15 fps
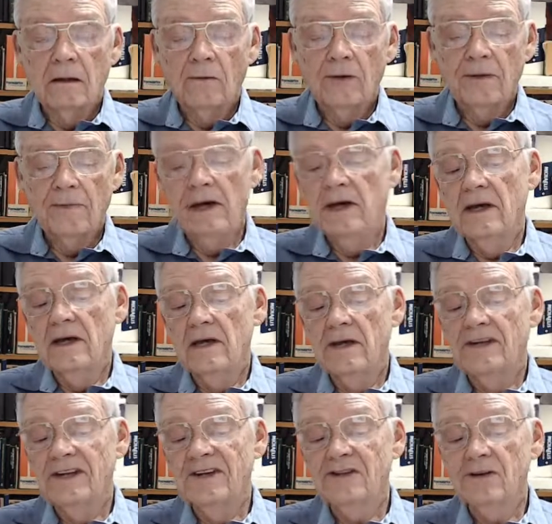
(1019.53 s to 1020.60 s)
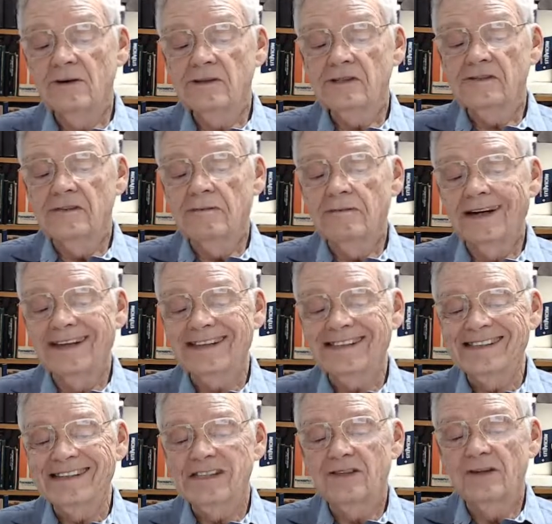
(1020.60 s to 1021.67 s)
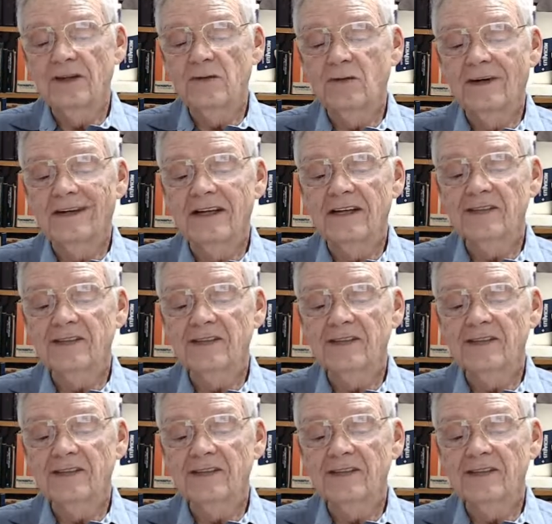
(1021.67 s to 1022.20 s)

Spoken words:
We may deduce from Mark 6:31